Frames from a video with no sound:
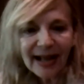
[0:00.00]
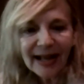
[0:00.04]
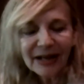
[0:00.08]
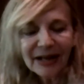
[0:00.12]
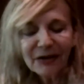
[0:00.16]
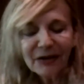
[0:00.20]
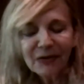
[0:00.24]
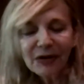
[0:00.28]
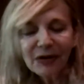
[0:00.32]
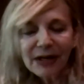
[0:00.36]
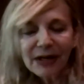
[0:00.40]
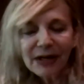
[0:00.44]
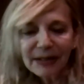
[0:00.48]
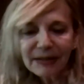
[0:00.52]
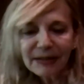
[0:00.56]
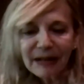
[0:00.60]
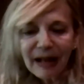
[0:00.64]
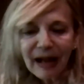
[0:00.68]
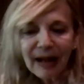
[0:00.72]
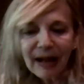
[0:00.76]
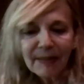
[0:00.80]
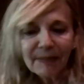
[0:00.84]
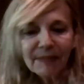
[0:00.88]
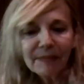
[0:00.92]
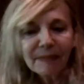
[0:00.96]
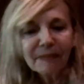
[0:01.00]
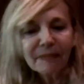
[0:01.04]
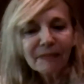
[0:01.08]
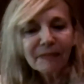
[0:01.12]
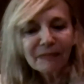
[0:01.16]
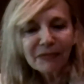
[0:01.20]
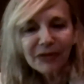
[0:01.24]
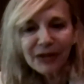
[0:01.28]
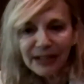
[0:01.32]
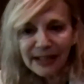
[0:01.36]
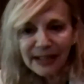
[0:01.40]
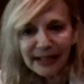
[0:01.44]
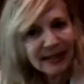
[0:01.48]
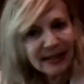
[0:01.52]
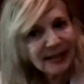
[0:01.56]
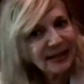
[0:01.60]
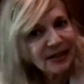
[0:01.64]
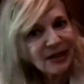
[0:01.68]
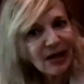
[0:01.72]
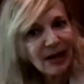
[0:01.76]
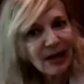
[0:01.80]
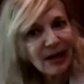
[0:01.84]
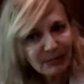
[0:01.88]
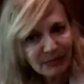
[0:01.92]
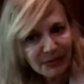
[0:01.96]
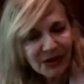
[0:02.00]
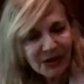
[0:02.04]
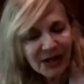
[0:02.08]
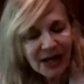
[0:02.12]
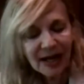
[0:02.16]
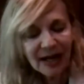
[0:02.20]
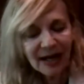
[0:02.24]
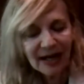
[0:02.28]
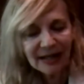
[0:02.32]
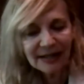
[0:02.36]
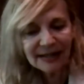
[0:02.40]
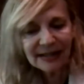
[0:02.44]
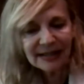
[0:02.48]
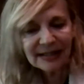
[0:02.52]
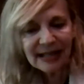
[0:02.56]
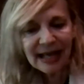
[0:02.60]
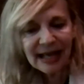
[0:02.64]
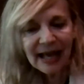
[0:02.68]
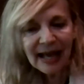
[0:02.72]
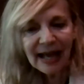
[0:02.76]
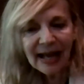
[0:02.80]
And you could please come to us